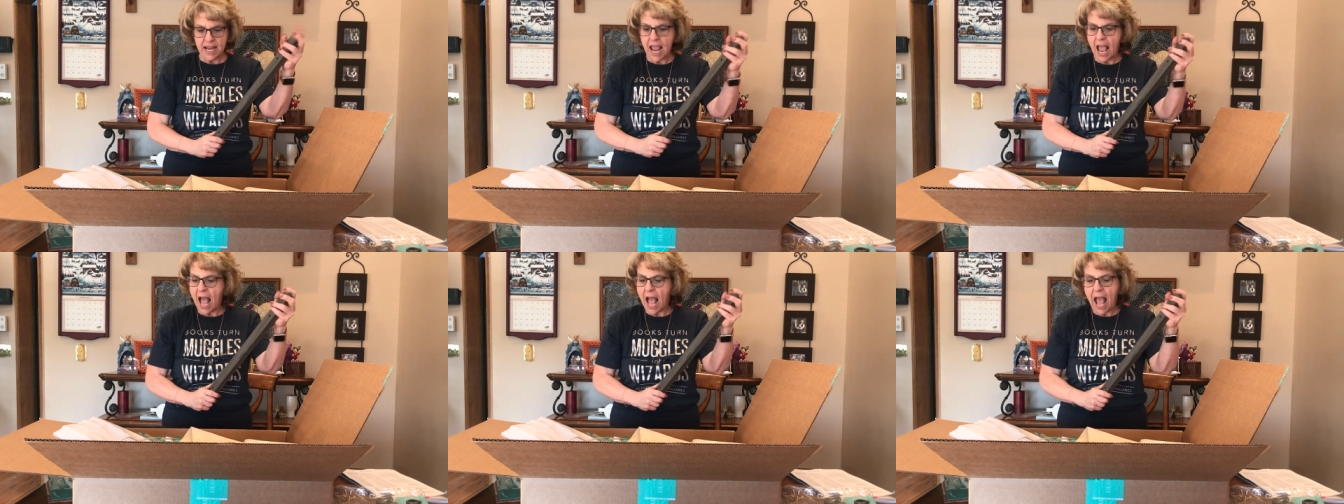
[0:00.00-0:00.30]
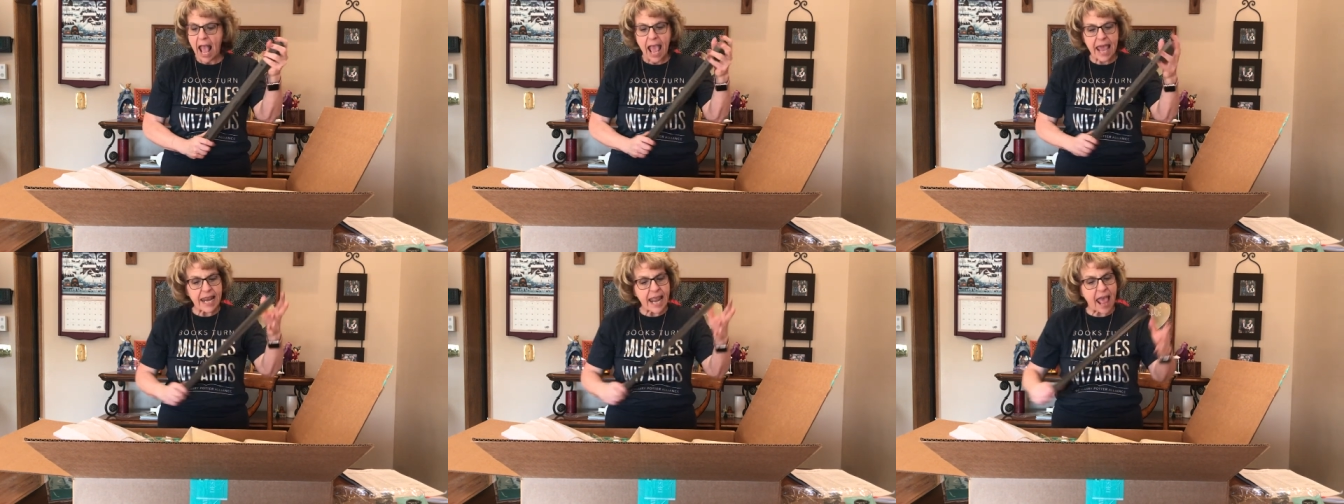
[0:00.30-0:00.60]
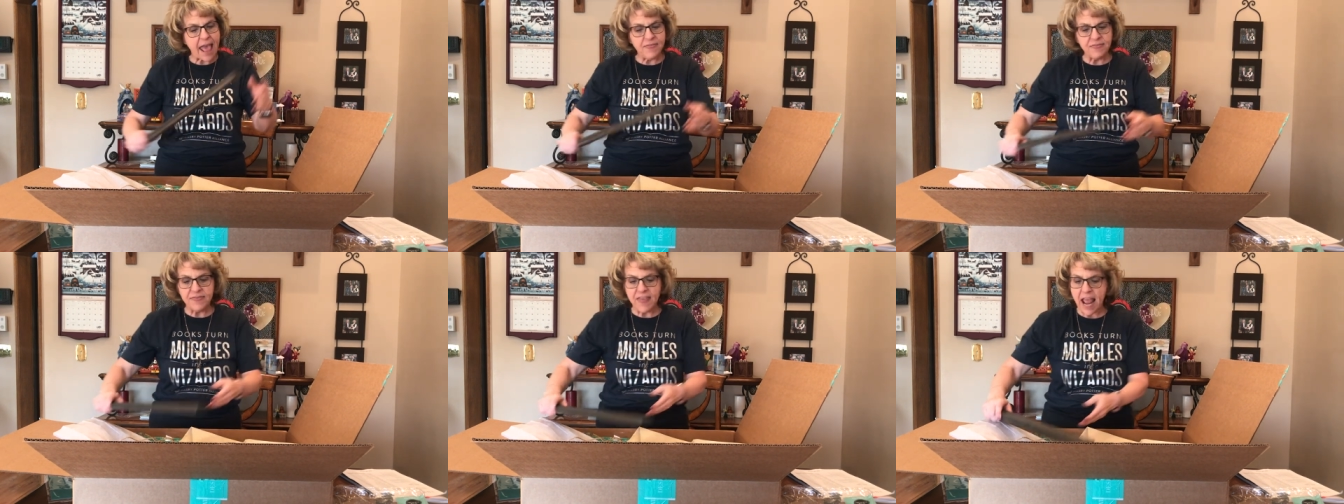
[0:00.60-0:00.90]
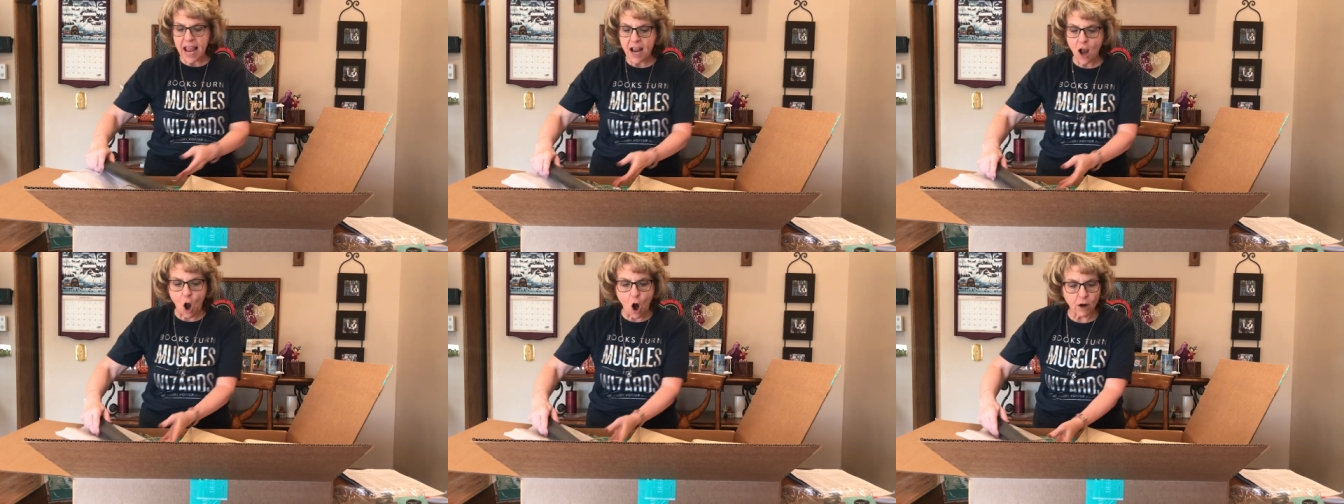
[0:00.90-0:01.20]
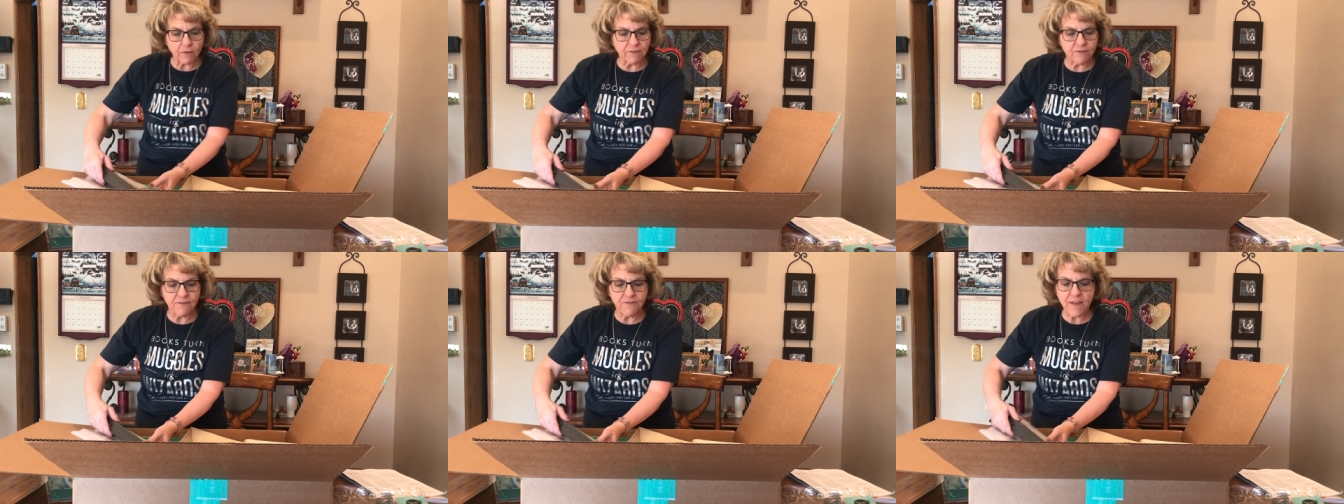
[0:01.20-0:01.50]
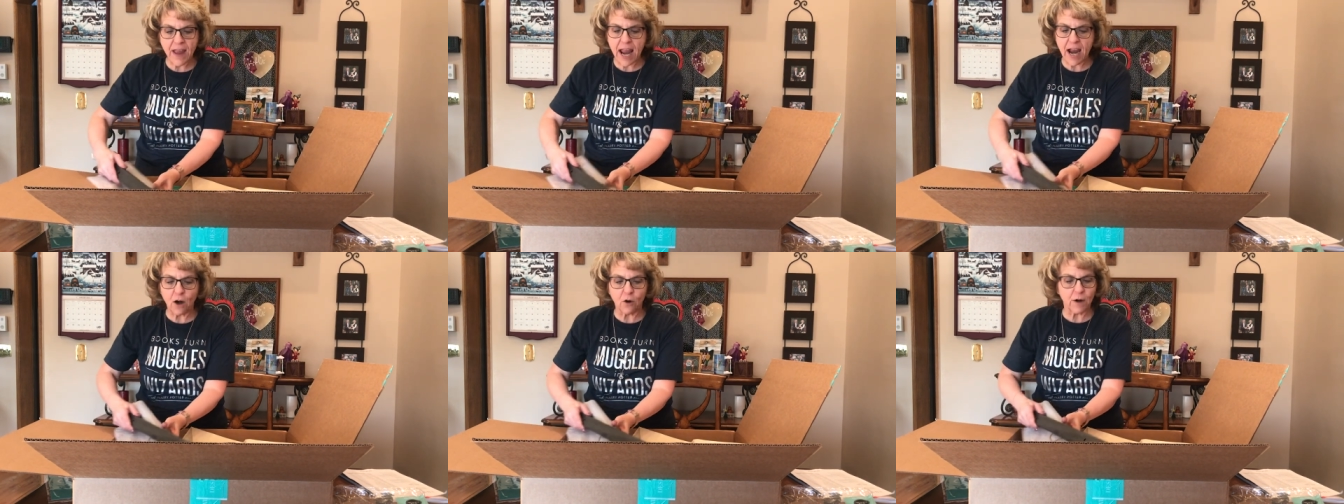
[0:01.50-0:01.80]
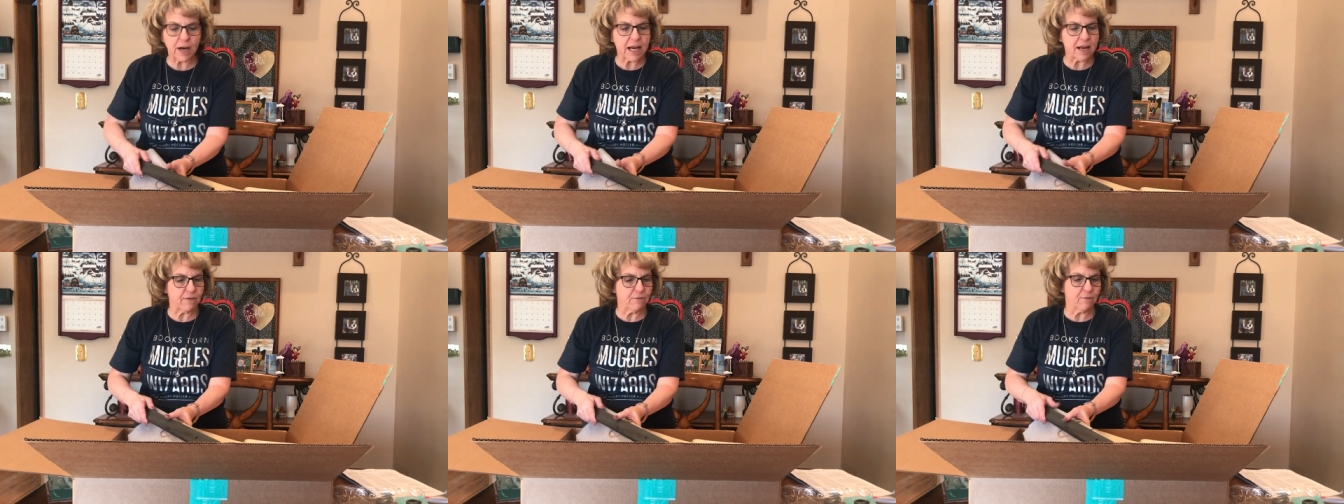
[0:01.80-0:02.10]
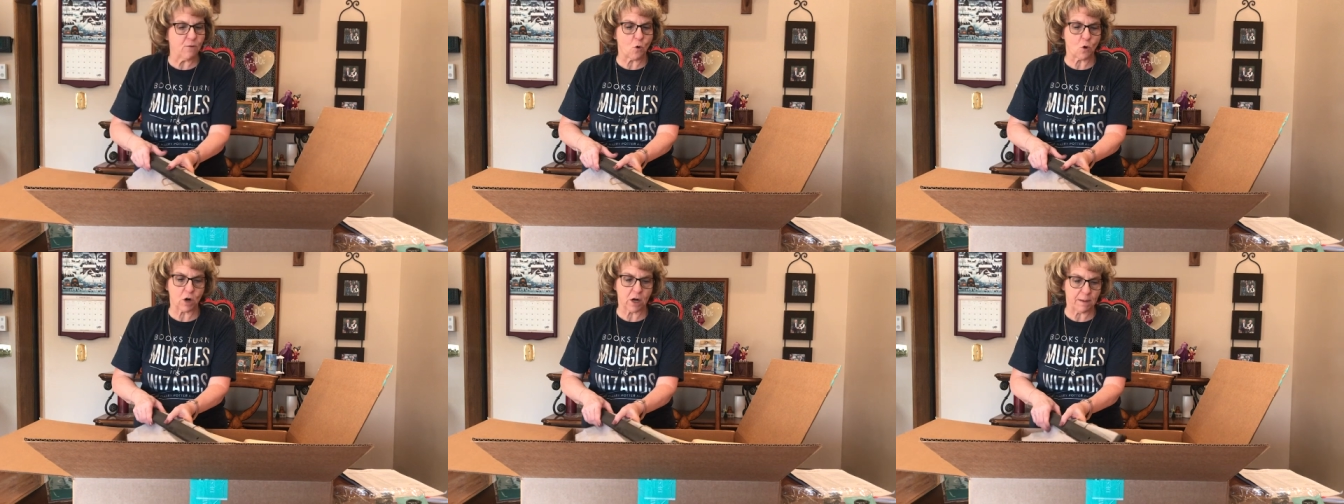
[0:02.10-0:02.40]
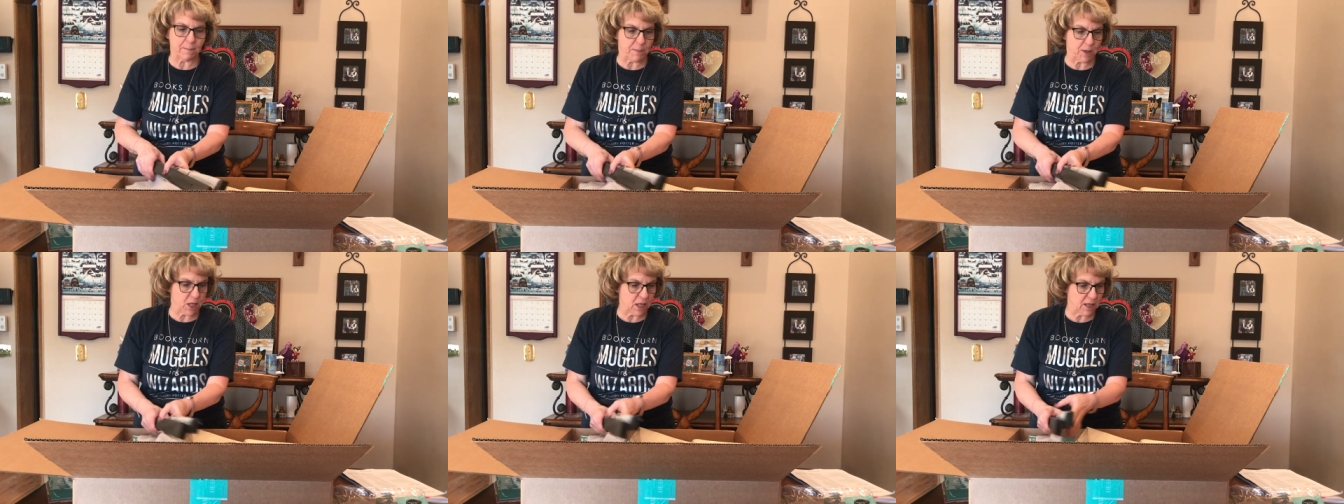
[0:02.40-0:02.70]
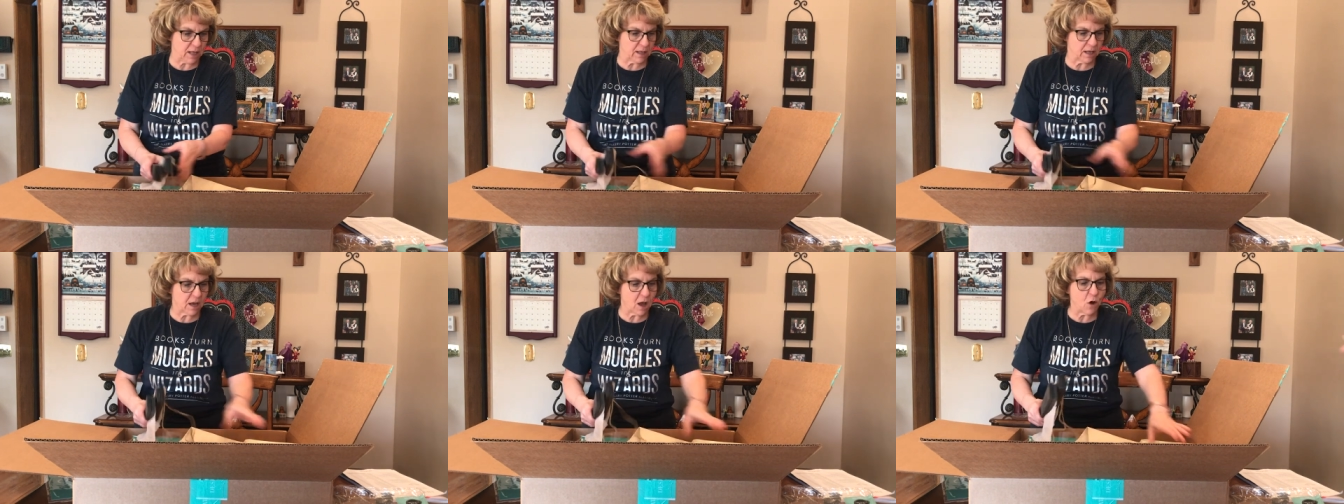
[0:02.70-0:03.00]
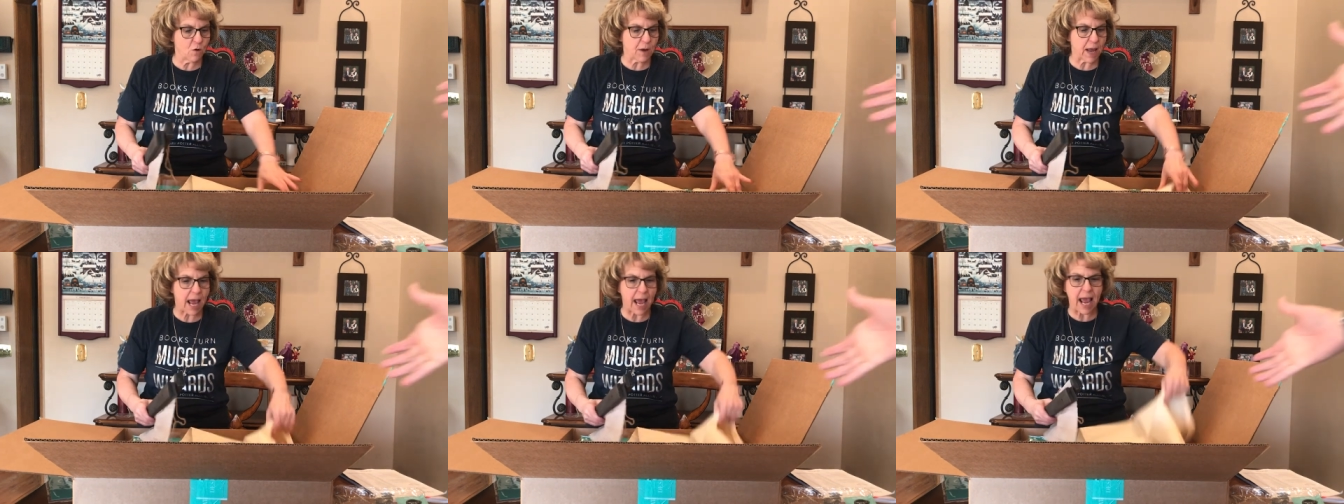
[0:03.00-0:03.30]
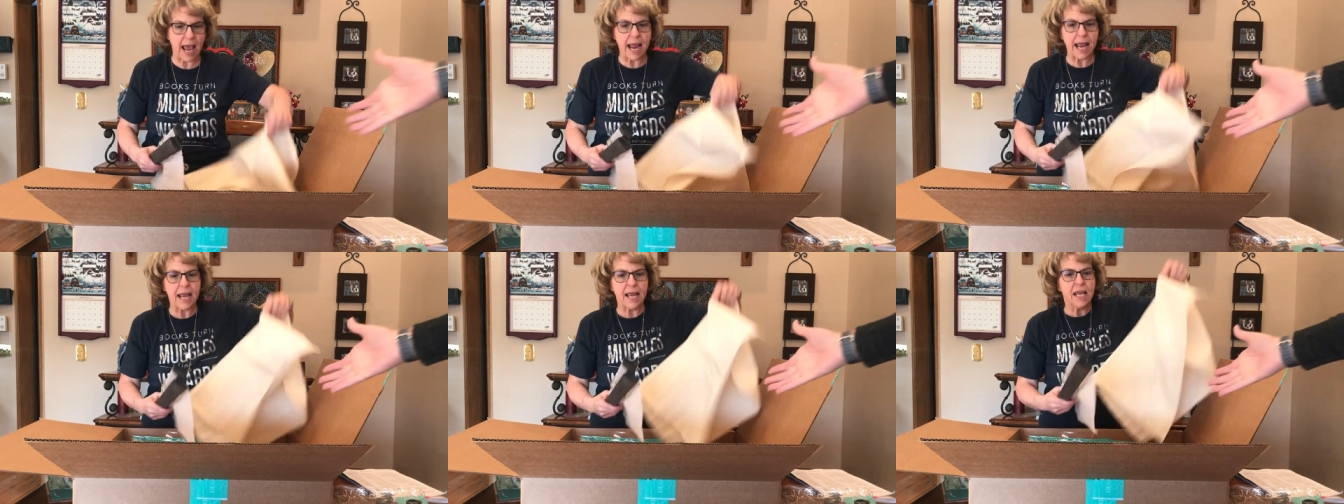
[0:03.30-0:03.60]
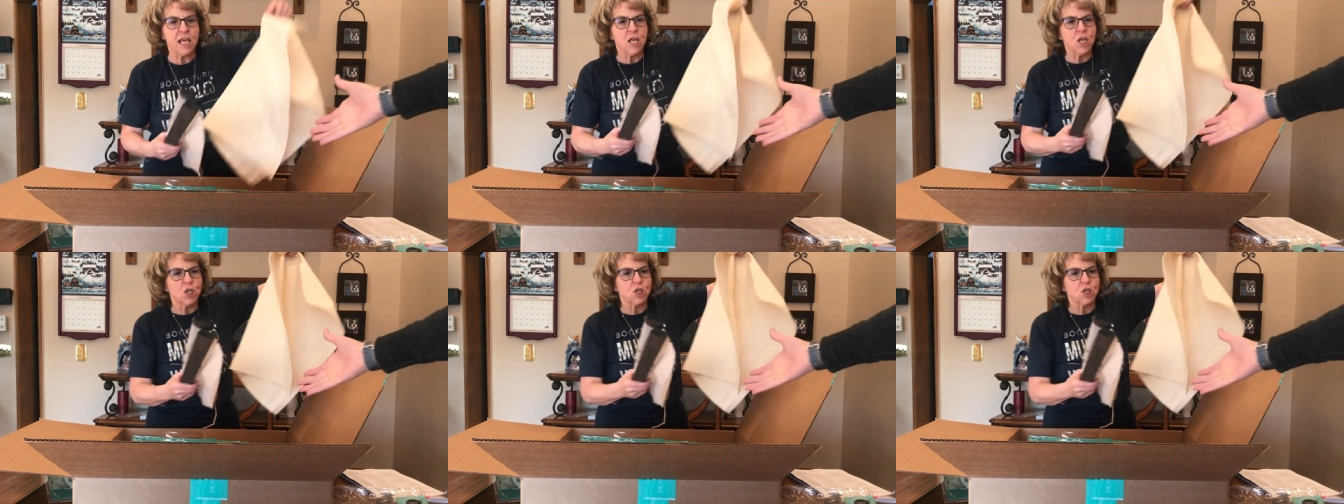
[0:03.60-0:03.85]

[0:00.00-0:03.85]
Yeah, and, and they are very affordable, okay?